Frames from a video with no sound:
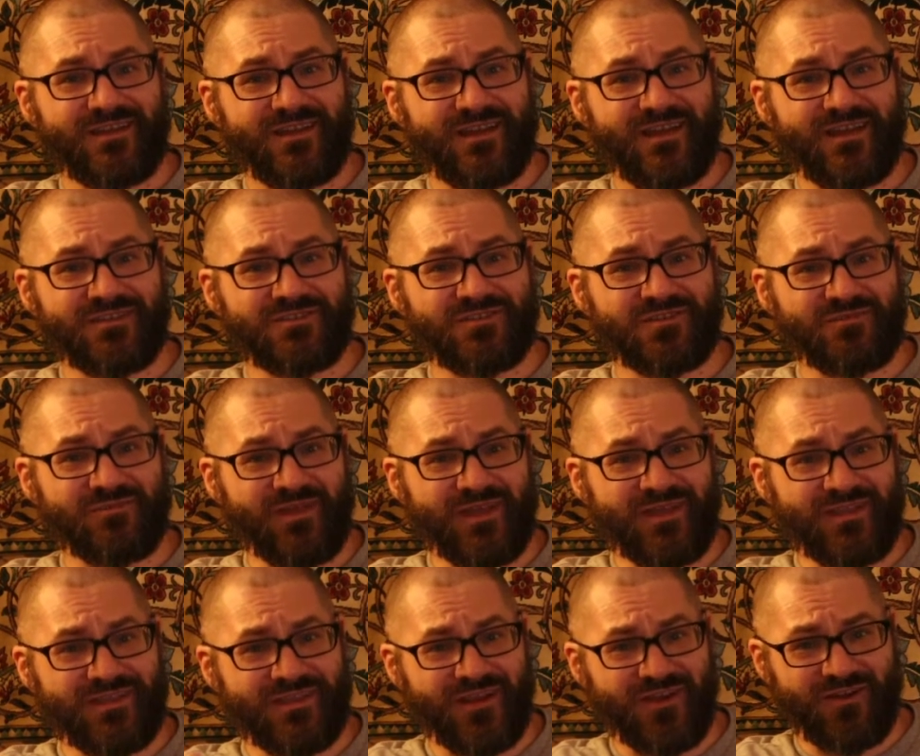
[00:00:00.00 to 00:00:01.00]
as your
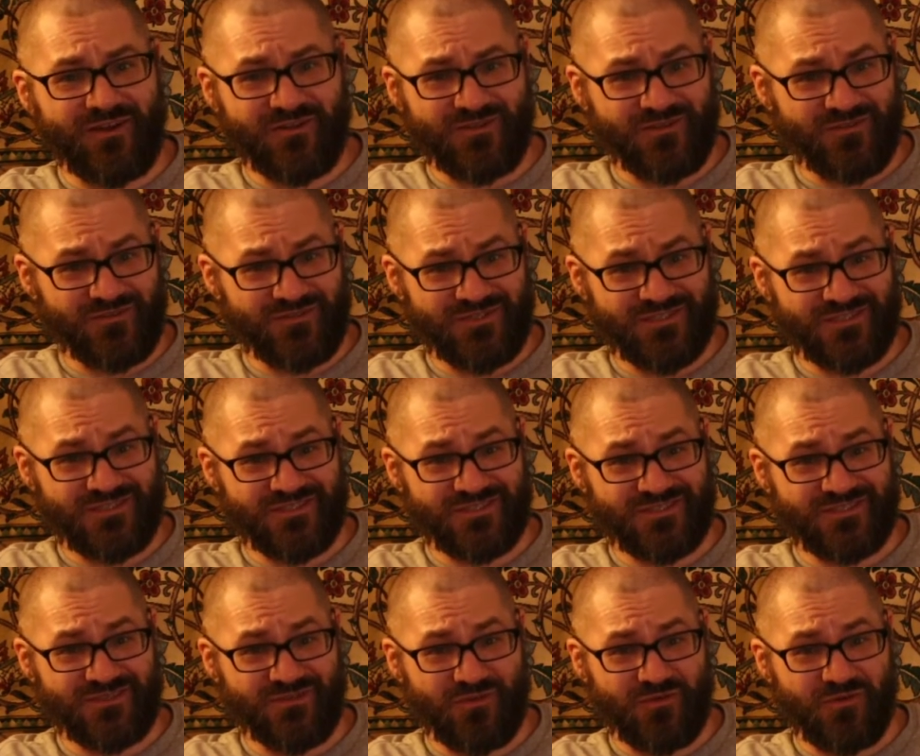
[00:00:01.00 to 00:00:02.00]
main character is
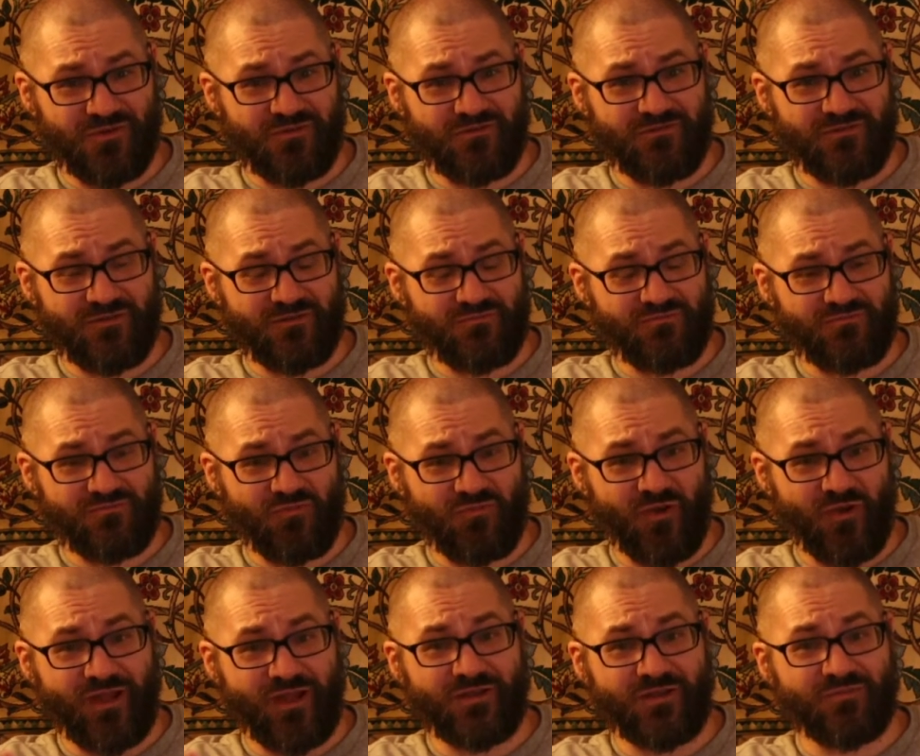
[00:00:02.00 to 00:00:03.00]
just sort of a
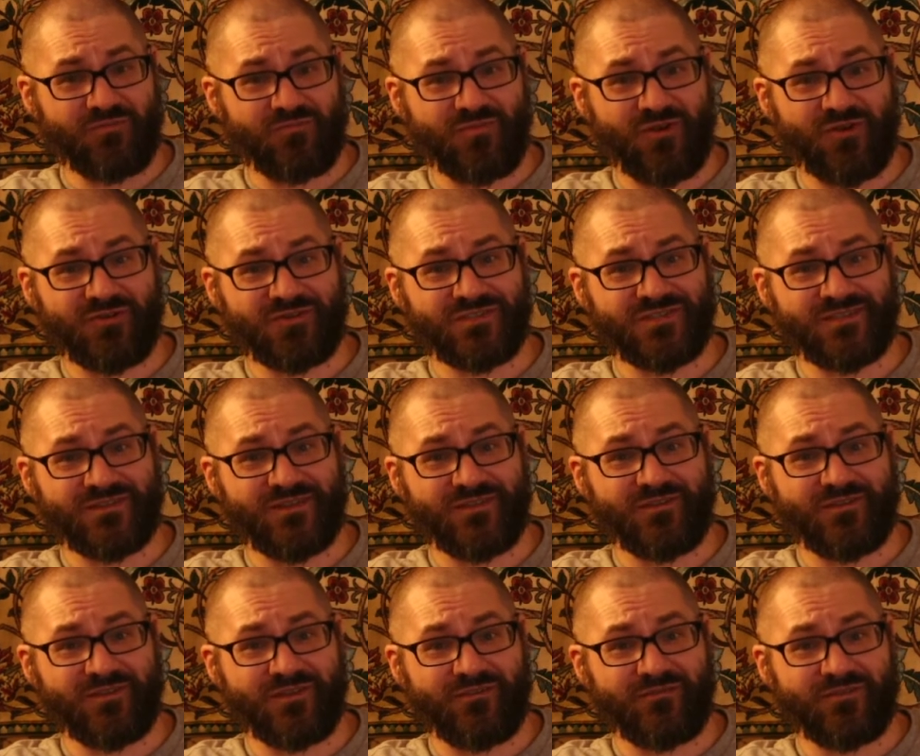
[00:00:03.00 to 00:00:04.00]
random person that
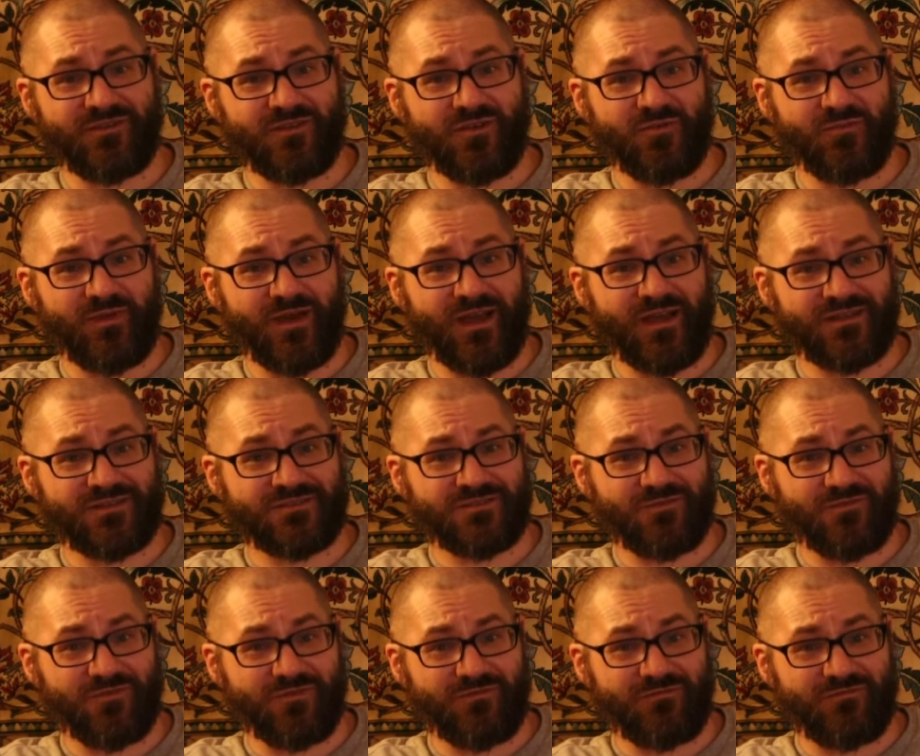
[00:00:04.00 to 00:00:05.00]
you're given no
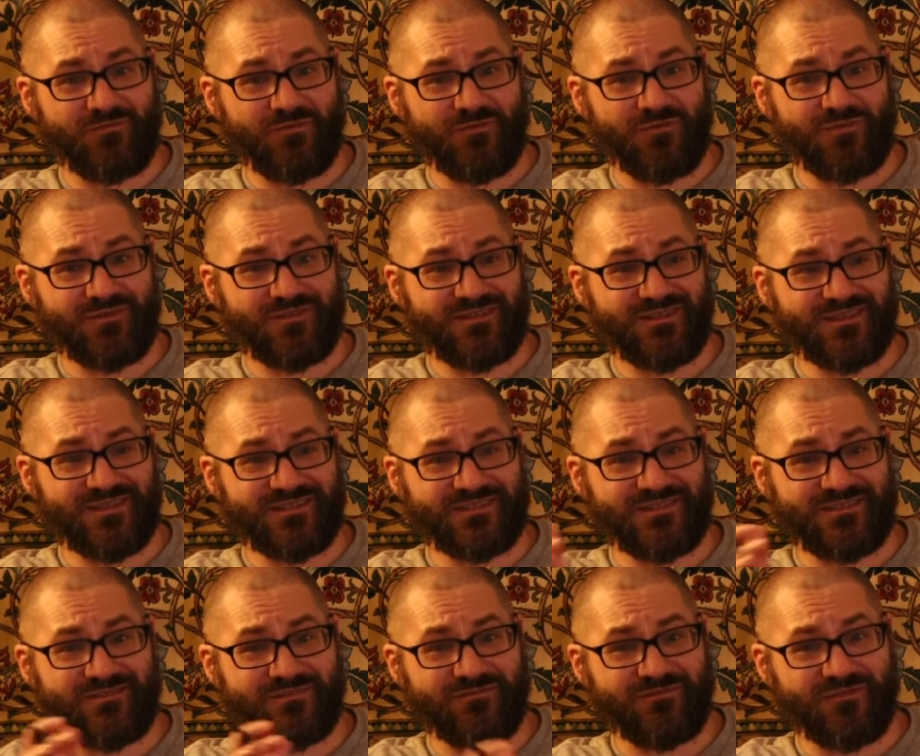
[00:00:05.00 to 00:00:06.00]
backstory for, at least
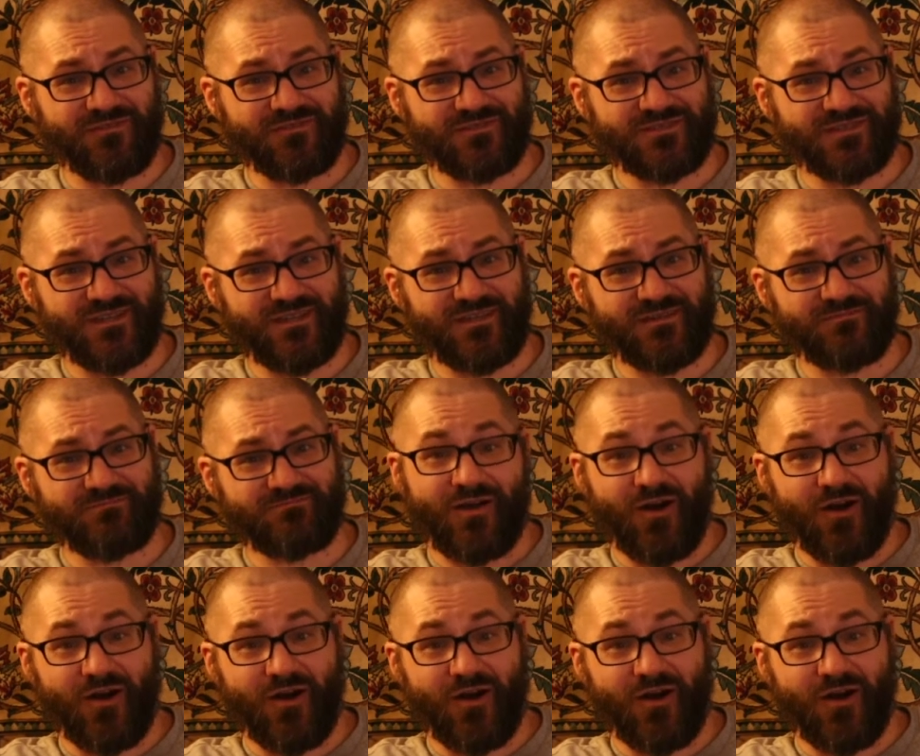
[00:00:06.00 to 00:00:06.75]
in the first game.